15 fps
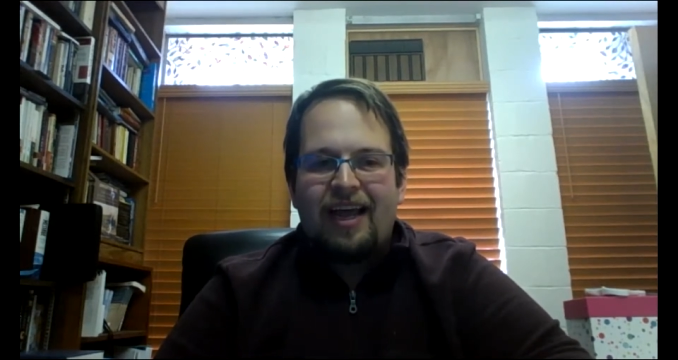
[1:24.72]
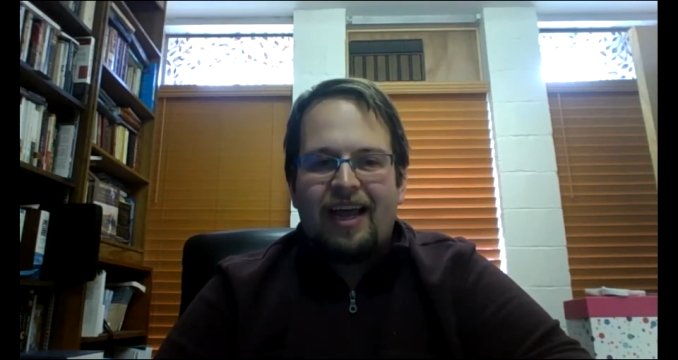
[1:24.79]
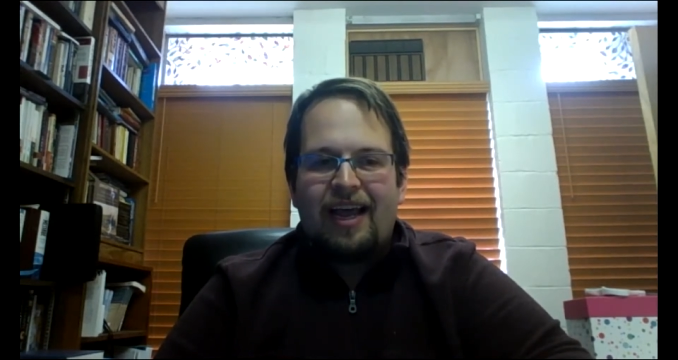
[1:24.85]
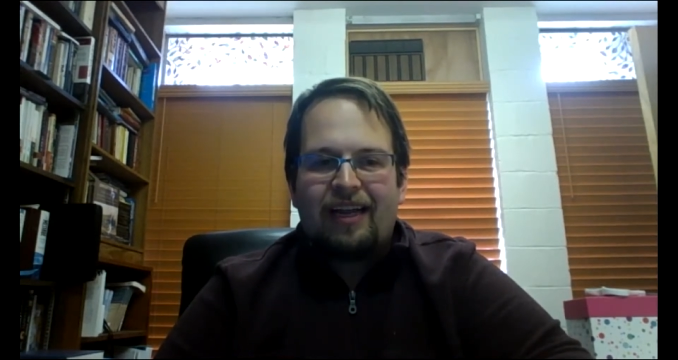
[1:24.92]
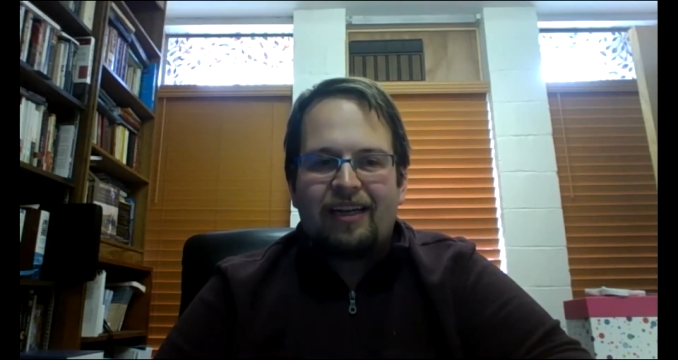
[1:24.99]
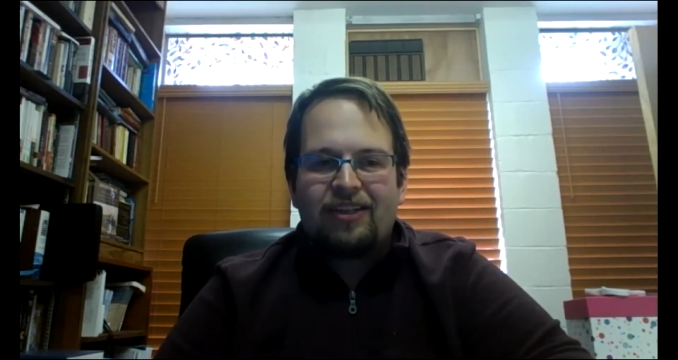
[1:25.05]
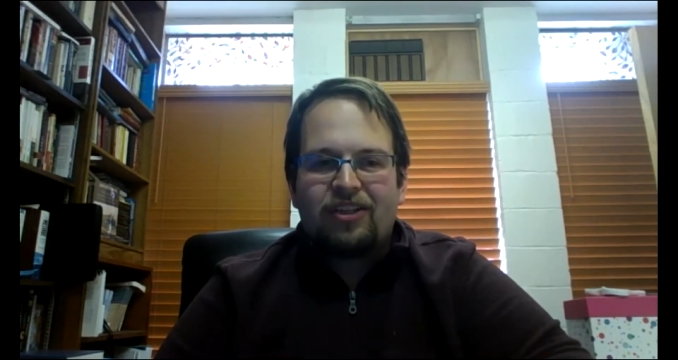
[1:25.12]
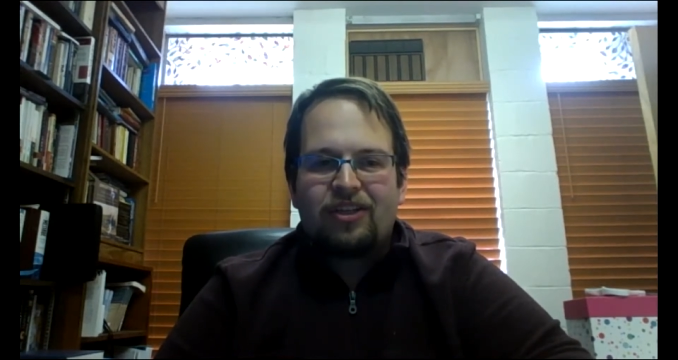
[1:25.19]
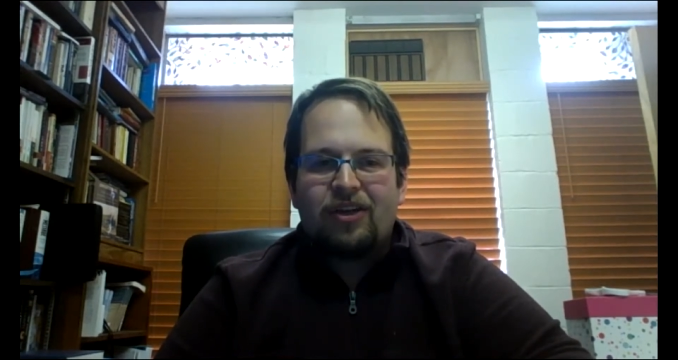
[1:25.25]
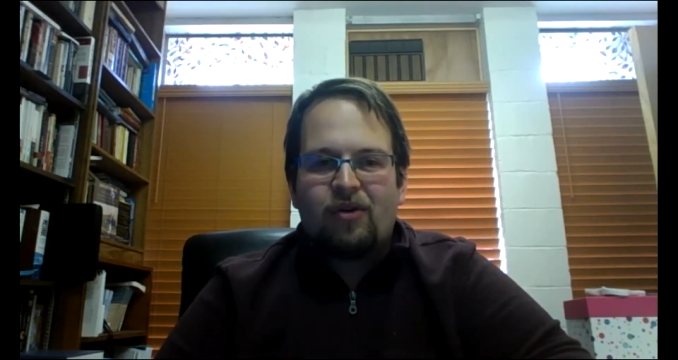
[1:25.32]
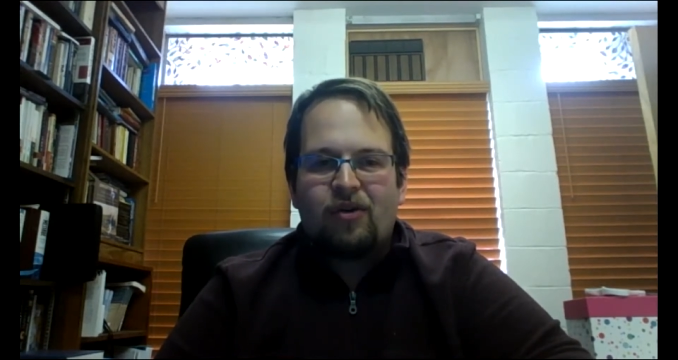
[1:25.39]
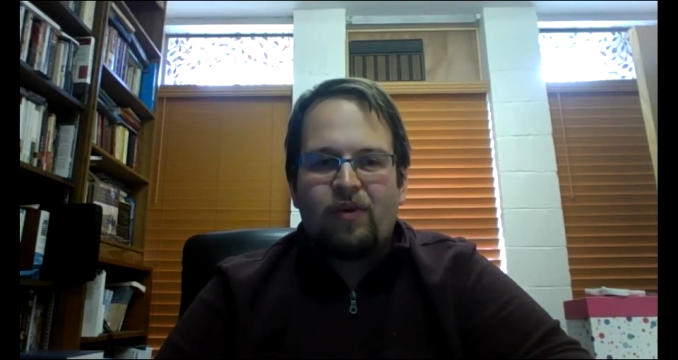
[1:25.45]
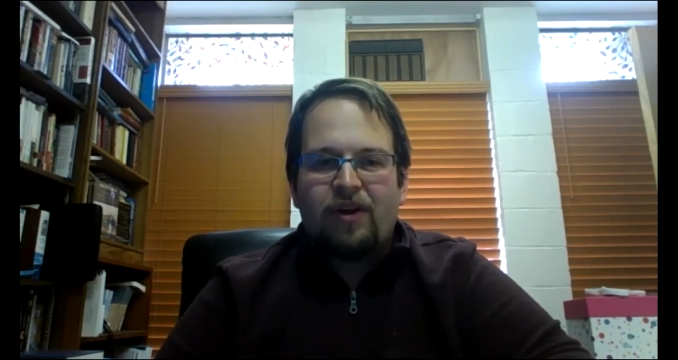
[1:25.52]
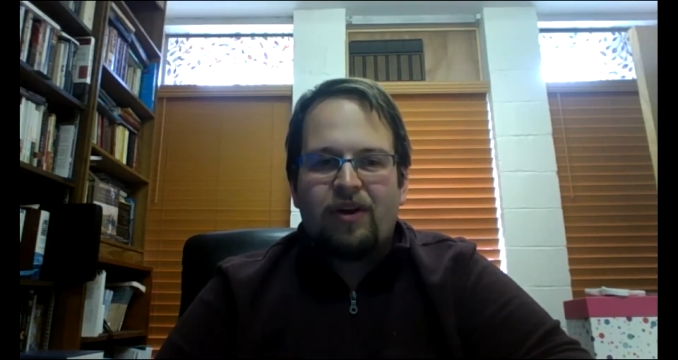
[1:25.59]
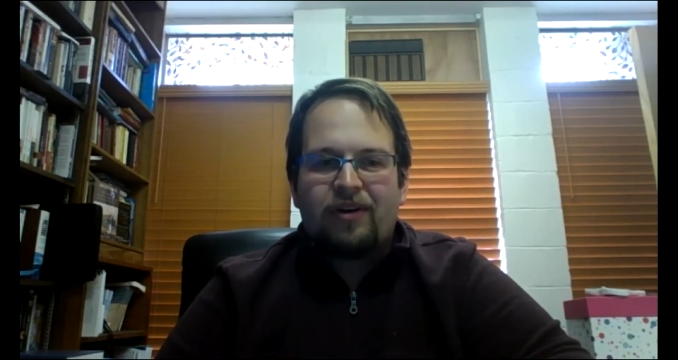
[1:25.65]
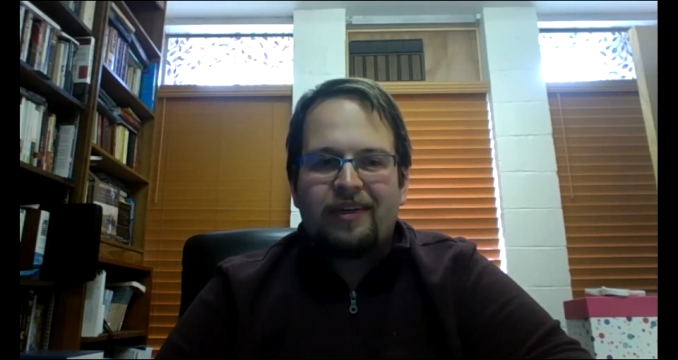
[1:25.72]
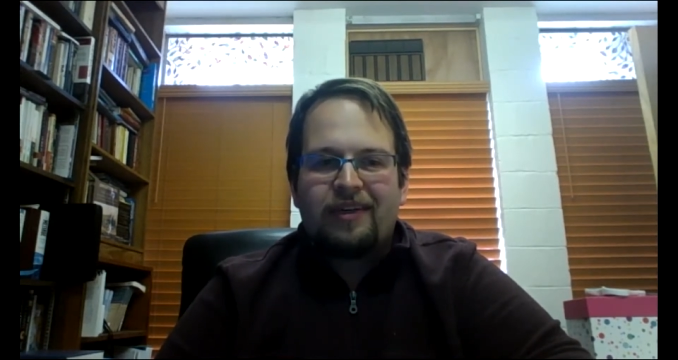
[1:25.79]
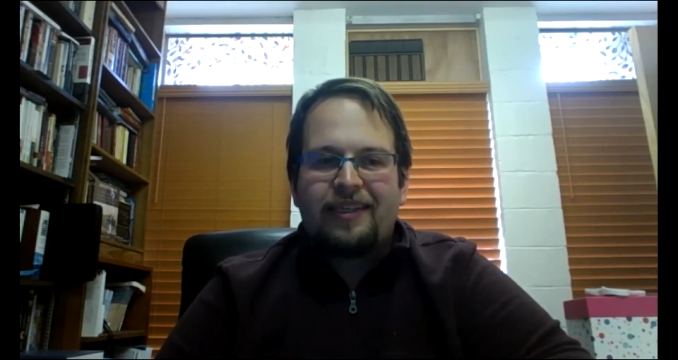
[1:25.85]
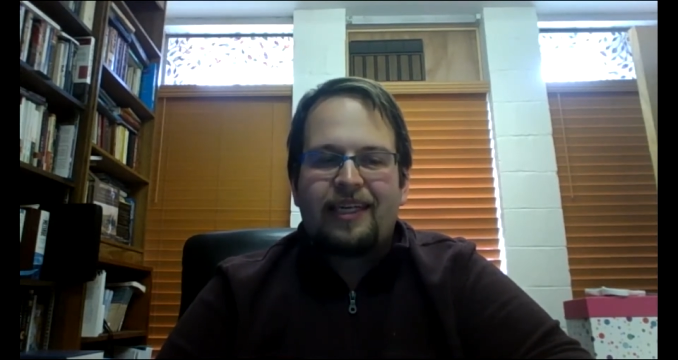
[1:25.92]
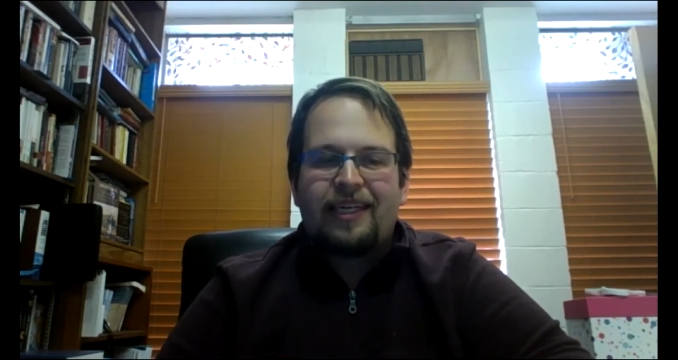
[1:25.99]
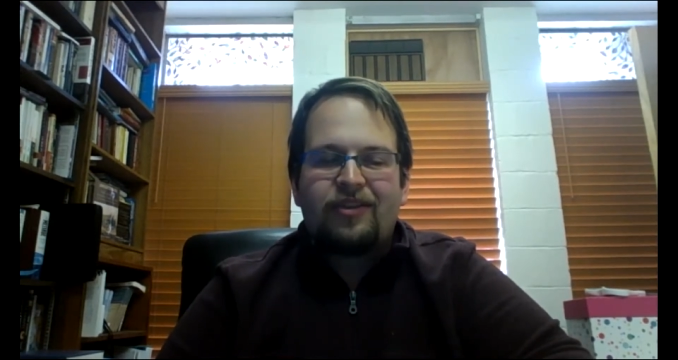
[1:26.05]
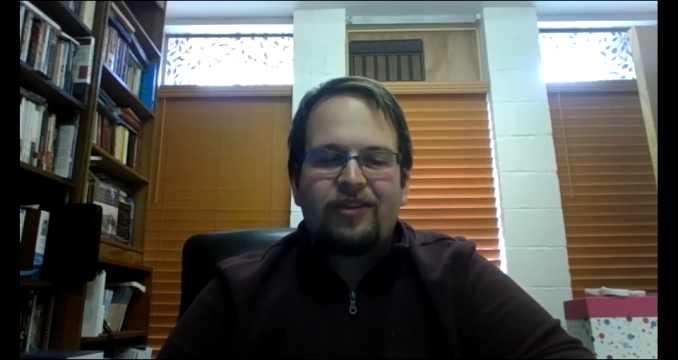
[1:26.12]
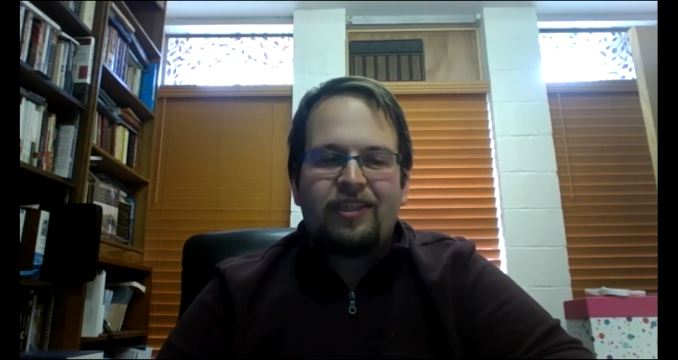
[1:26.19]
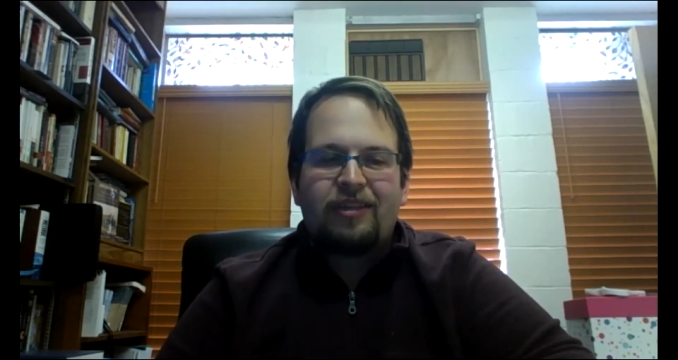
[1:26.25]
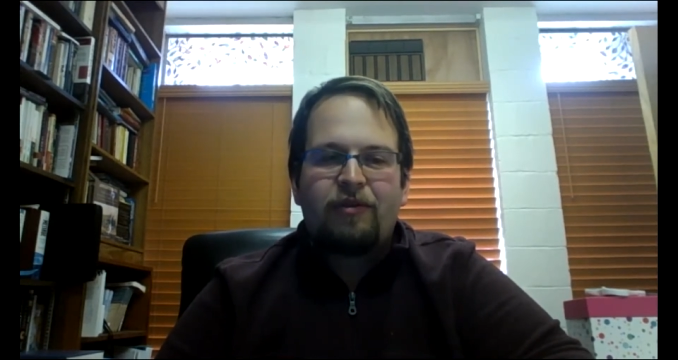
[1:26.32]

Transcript: And so we are continuing to